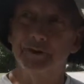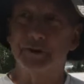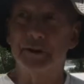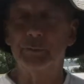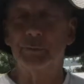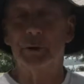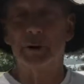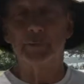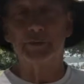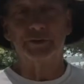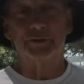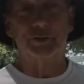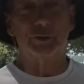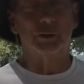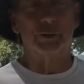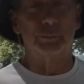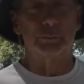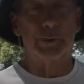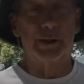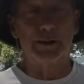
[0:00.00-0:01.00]
The same way with the
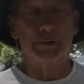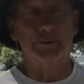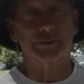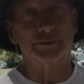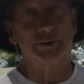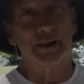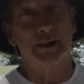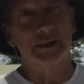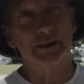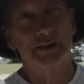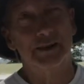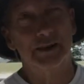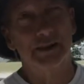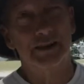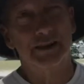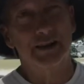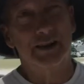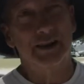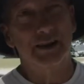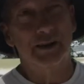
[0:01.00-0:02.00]
solar panels. Like,
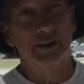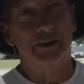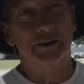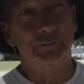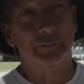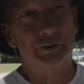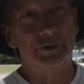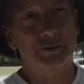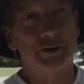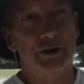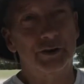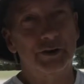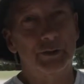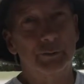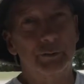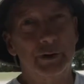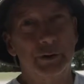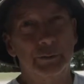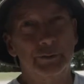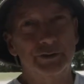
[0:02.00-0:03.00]
it was on it
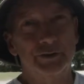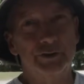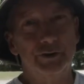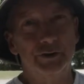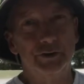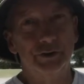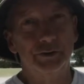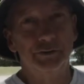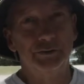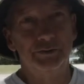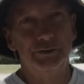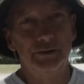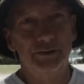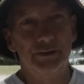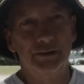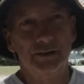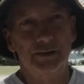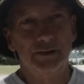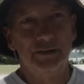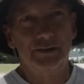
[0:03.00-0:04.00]
when it was new.
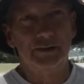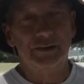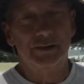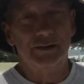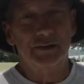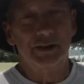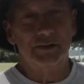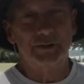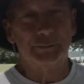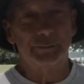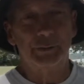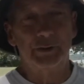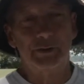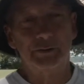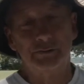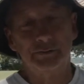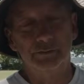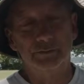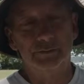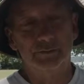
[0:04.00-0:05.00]
That's
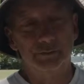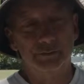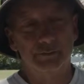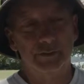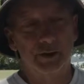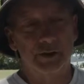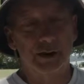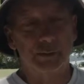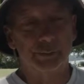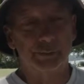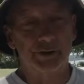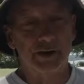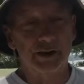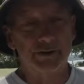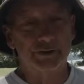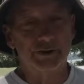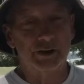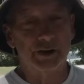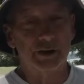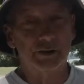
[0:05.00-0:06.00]
been a couple of
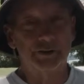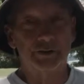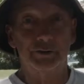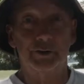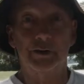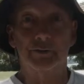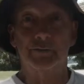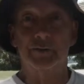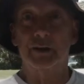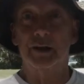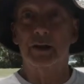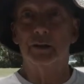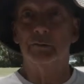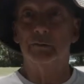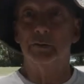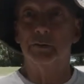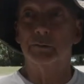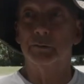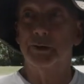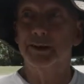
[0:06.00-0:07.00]
days ago, so I forgot
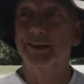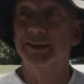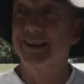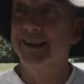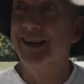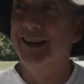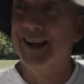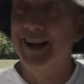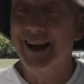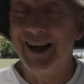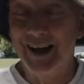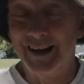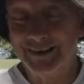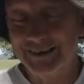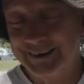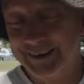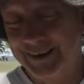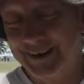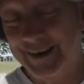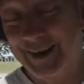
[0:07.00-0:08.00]
what it
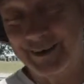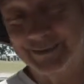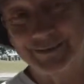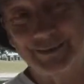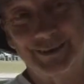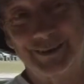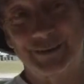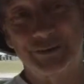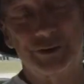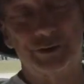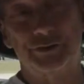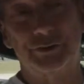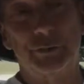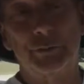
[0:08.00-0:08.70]
was.